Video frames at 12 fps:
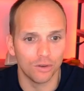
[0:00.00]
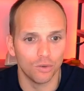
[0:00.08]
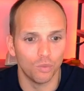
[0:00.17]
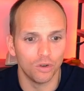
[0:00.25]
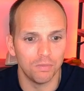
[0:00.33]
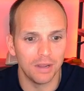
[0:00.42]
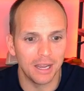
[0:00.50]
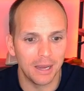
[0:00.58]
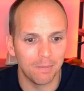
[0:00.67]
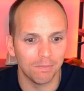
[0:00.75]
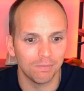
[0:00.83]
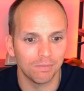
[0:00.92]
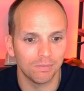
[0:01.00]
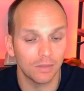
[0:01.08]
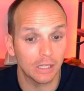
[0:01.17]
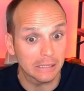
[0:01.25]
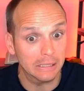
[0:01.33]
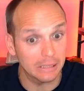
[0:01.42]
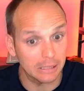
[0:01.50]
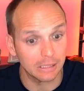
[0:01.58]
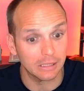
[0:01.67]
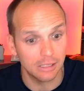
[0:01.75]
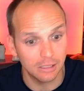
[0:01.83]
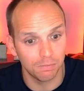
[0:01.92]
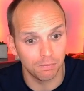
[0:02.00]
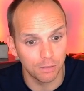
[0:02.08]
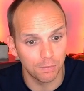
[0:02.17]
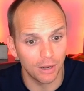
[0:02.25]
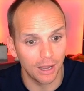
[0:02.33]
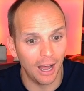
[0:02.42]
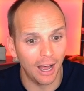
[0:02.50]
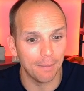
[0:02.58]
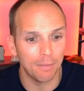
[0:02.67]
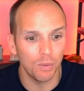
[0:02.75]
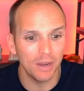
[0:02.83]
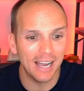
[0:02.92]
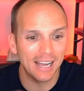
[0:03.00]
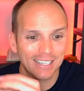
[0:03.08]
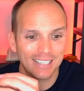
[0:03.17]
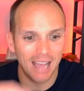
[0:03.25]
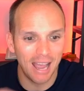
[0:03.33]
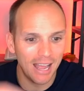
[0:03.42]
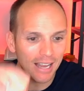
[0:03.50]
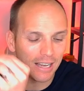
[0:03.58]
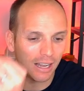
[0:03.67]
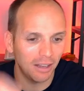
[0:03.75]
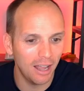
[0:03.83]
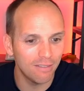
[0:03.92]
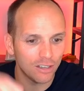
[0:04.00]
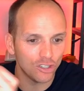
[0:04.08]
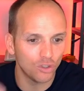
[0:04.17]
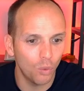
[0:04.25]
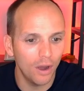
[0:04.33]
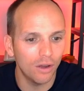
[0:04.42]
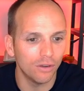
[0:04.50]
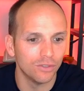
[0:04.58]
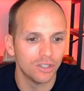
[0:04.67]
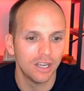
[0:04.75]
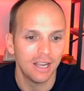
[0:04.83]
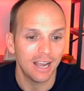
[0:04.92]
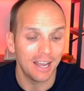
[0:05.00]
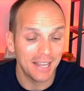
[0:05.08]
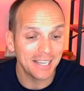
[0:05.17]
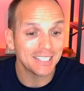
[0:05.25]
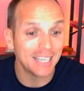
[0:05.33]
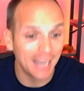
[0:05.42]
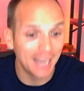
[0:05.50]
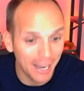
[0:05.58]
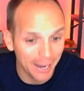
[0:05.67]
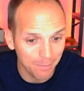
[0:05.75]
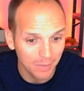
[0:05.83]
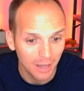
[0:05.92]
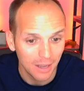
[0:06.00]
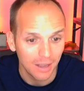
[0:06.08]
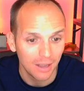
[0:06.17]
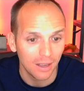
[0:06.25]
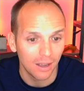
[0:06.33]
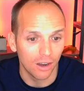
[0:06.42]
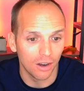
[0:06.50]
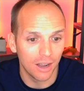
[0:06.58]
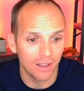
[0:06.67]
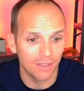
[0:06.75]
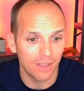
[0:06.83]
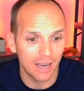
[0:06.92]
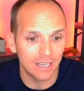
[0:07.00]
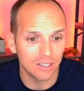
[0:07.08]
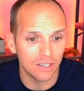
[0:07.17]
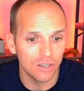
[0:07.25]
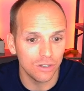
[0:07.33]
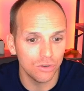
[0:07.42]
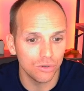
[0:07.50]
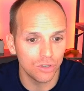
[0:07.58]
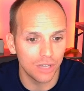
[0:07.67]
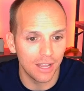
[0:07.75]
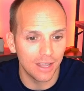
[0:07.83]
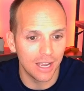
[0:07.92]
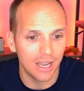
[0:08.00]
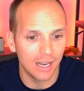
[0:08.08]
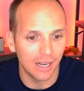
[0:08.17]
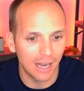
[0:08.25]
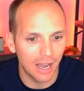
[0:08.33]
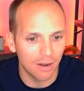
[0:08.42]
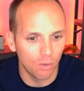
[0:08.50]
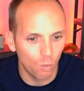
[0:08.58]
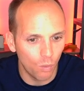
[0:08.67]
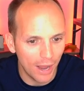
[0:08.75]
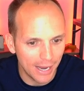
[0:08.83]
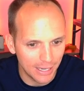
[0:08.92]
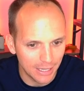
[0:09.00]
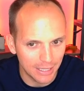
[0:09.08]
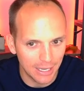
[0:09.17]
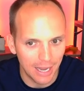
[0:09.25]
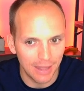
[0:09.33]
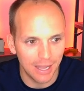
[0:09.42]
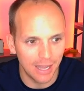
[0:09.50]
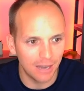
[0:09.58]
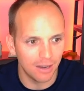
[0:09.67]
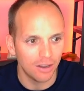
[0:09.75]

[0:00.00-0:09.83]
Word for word: would be, ew, that's, that's pretty high. But we got 10, 11, 12s, and that's tonight. All right, that continues and then it kind of wanes. And then